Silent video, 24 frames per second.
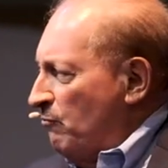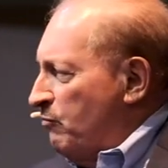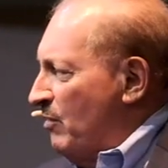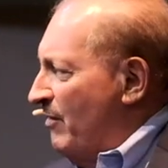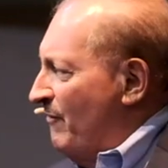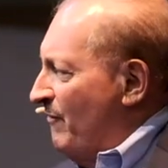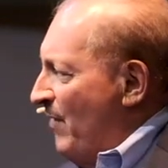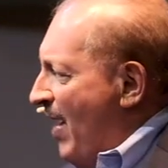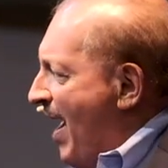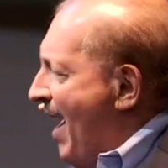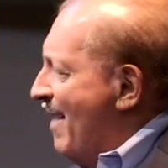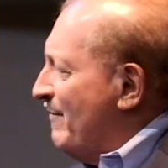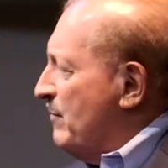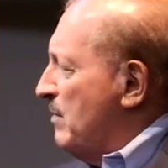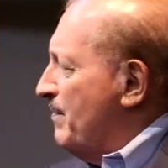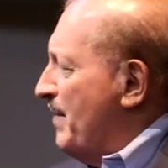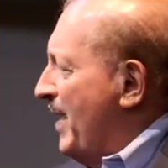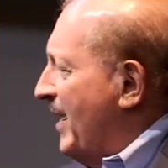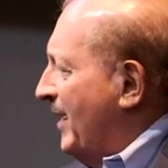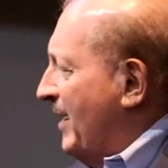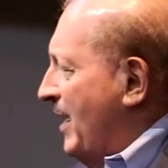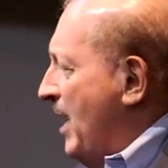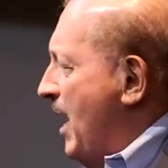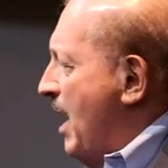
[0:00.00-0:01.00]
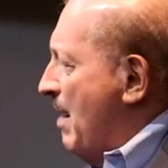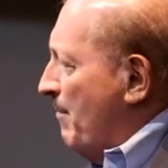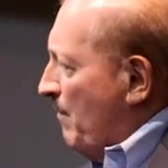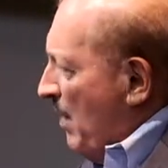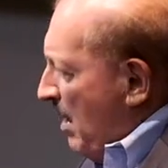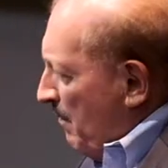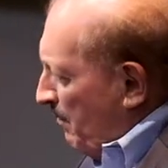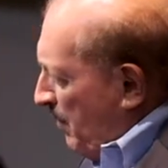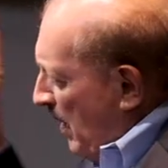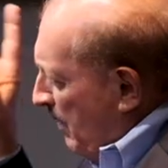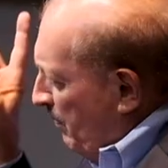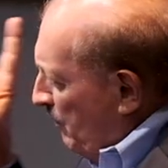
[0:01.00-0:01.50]
Revival may
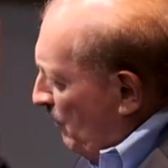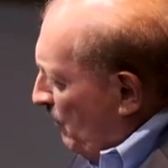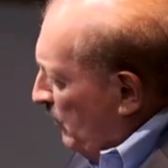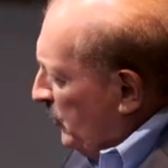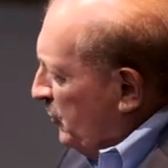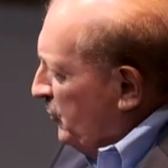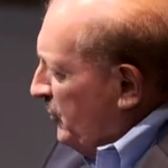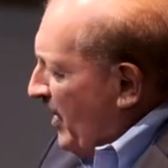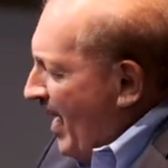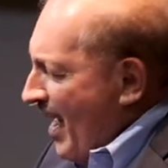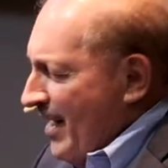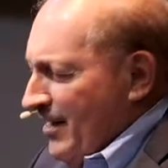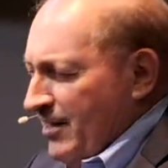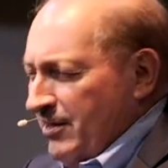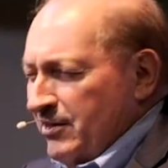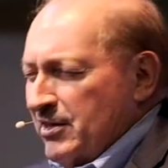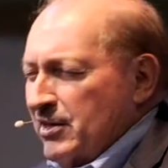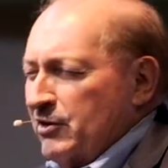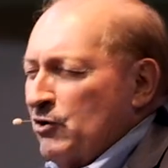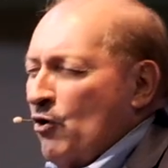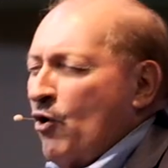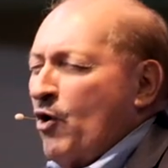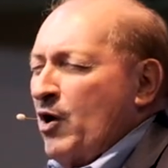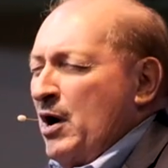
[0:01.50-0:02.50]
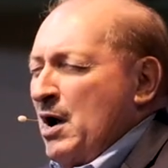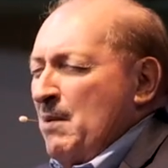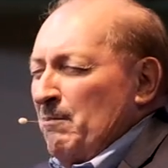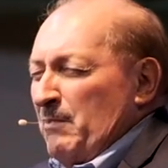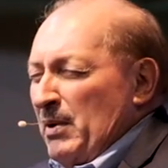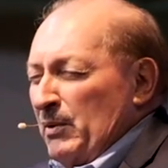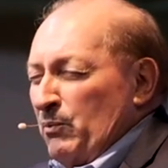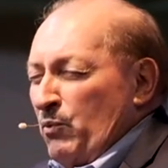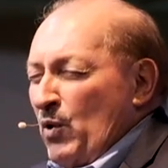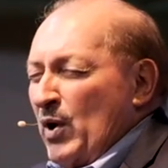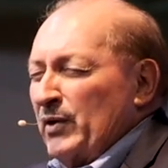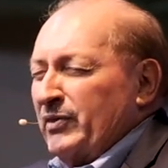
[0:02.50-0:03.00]
come, people will stand in the door,
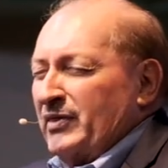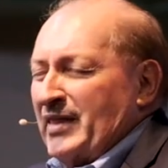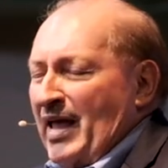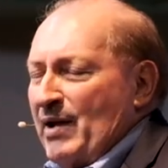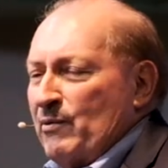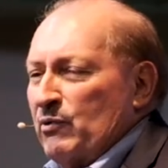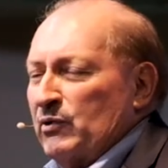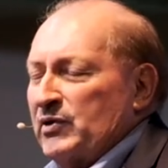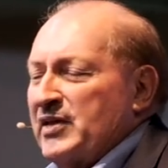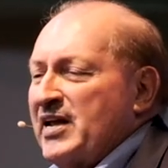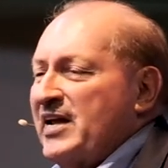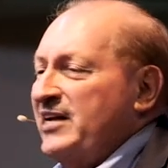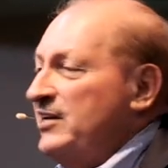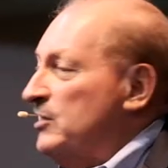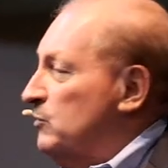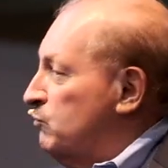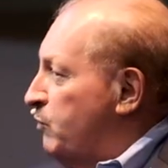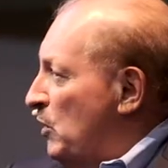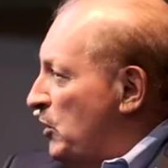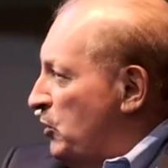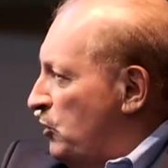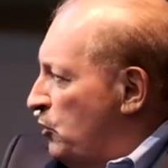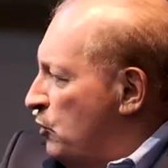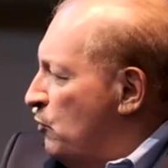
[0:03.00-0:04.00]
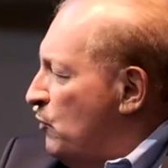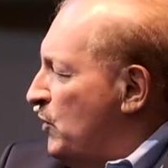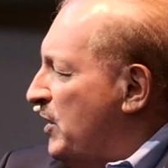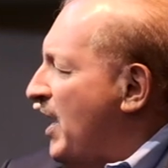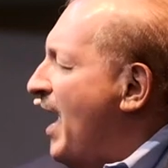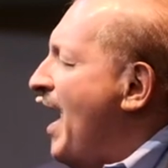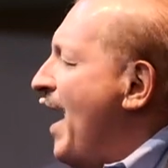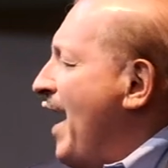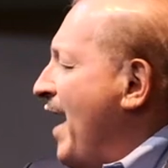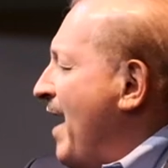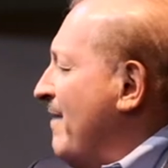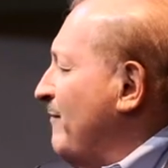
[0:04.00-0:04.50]
but what they will need is what you
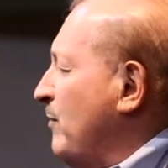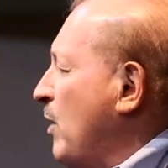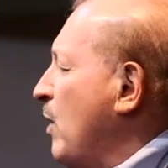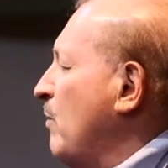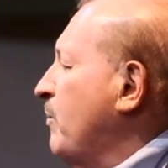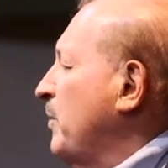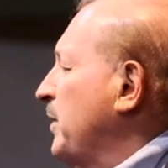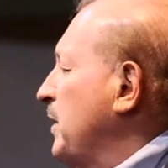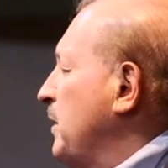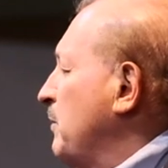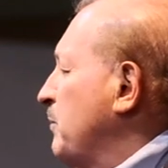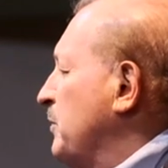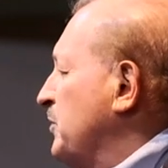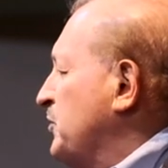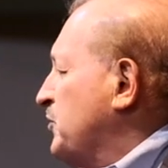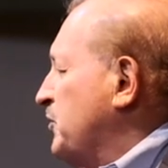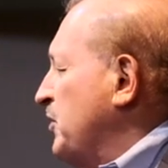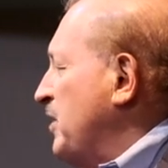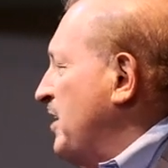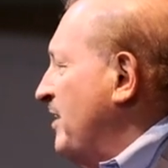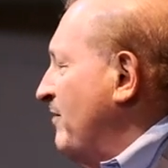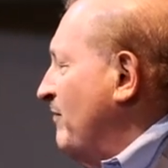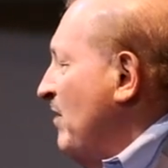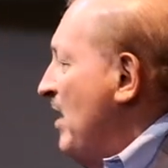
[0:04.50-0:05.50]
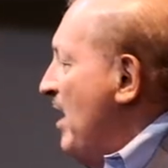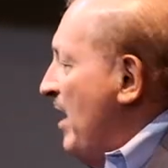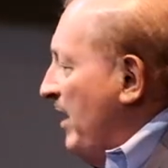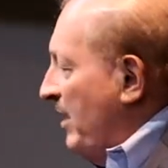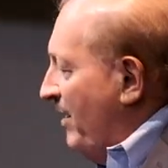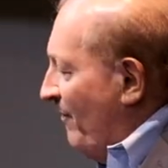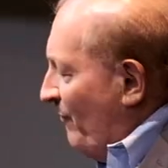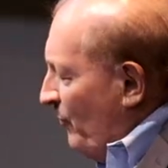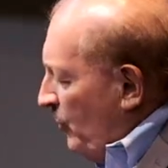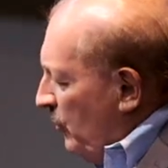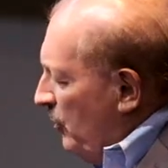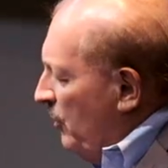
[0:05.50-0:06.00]
and I have already received.
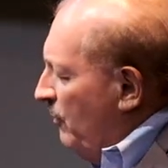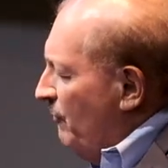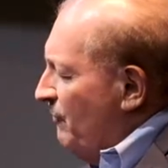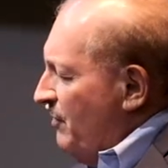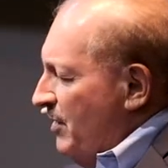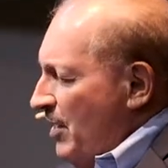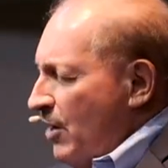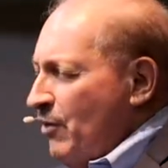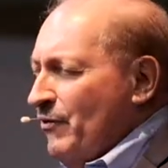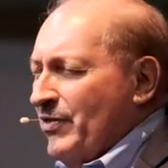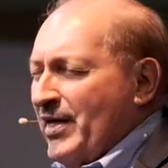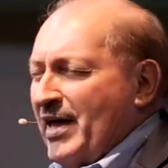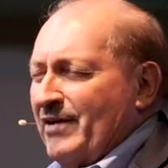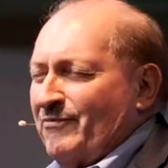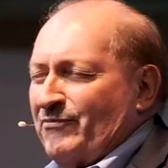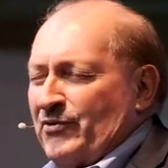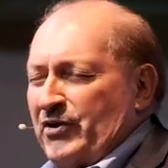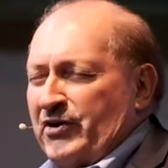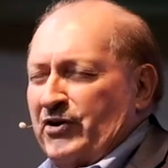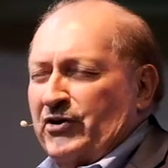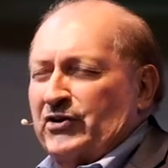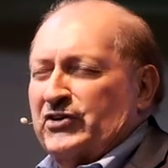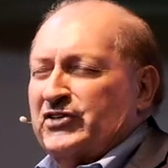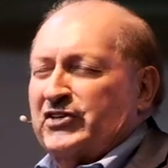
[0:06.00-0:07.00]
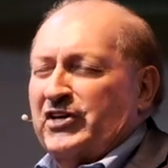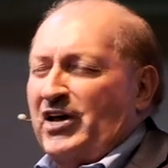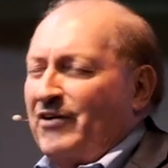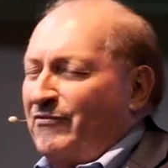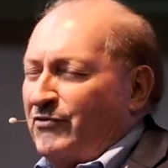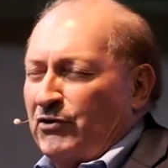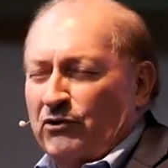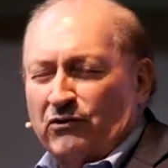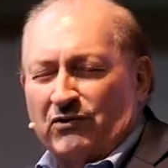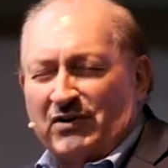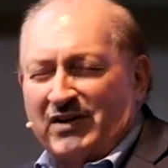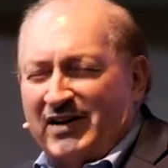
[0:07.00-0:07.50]
And if you don't know that for
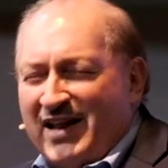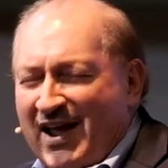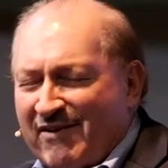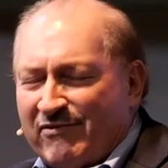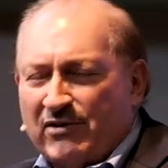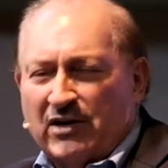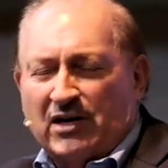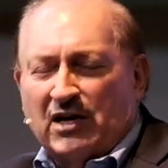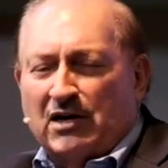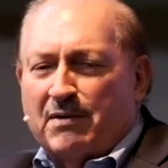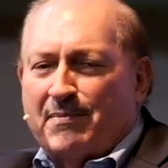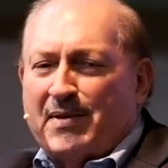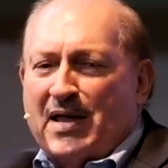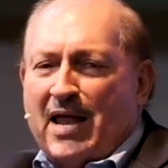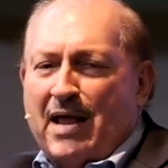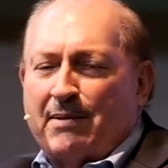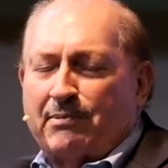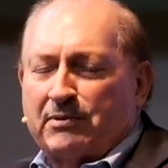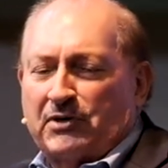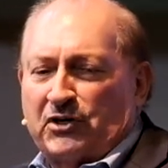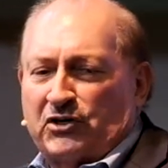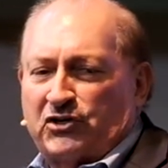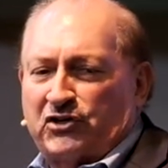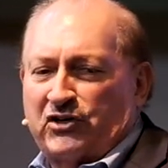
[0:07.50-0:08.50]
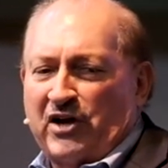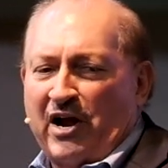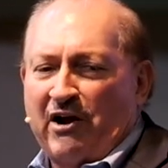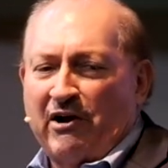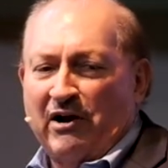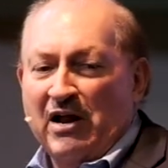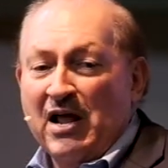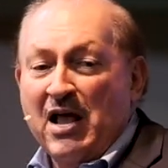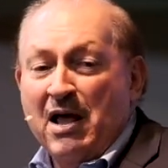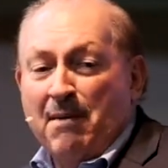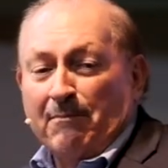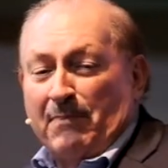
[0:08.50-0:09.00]
yourself, you're never going to be able to
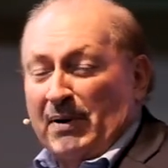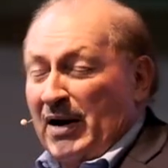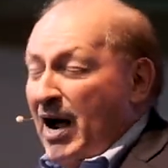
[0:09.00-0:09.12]
share it.